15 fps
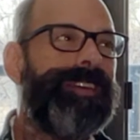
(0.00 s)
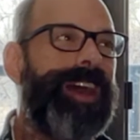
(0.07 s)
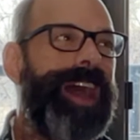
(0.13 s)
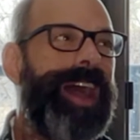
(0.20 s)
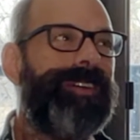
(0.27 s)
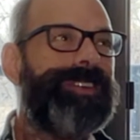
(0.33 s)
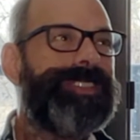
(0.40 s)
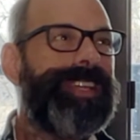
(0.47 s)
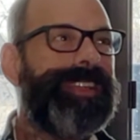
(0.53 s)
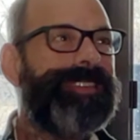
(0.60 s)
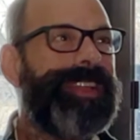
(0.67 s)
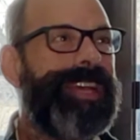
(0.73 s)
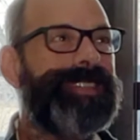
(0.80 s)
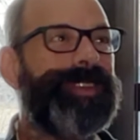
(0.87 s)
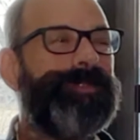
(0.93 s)
I would say
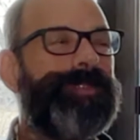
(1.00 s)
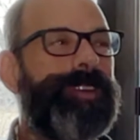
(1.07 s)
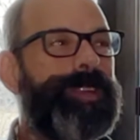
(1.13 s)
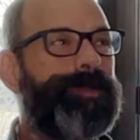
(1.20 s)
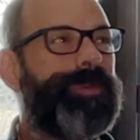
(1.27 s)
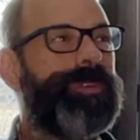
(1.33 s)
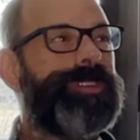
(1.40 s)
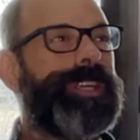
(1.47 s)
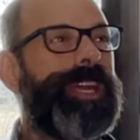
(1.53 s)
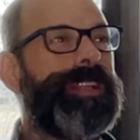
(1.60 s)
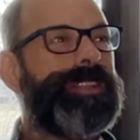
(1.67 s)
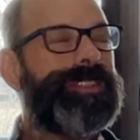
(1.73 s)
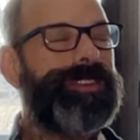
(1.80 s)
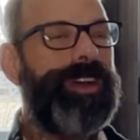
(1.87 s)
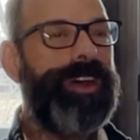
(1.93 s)
less than 50% of the
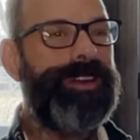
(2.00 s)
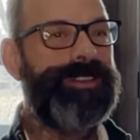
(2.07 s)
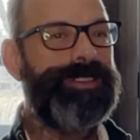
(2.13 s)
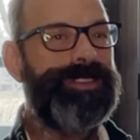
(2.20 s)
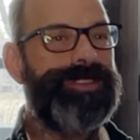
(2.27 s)
songs